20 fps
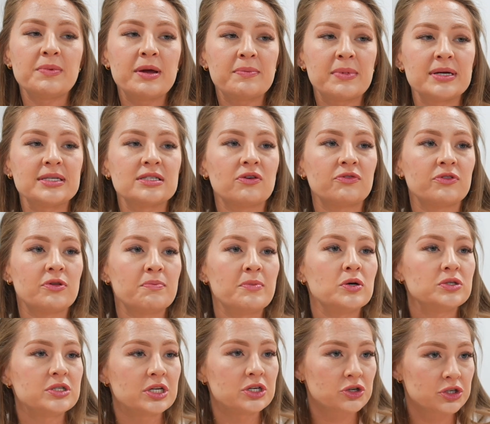made myself the
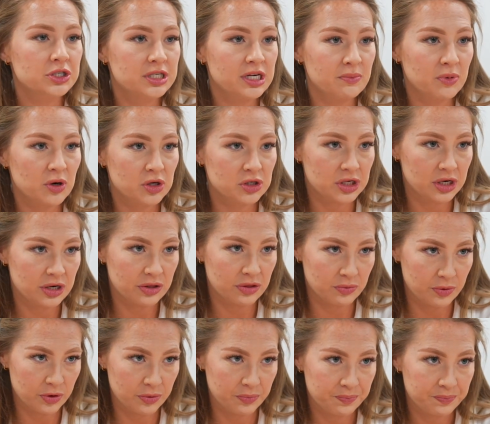most interesting person in the
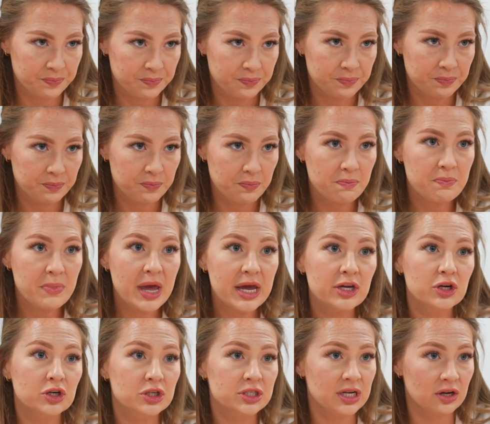room. Make
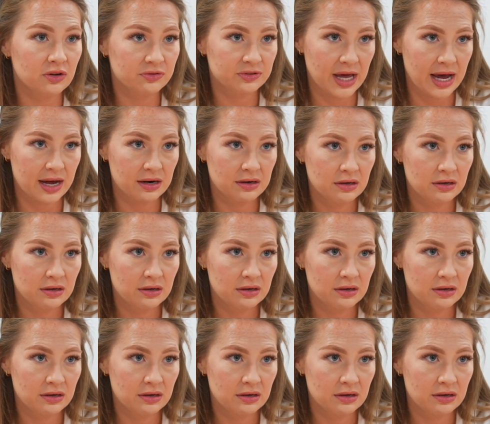yourself that.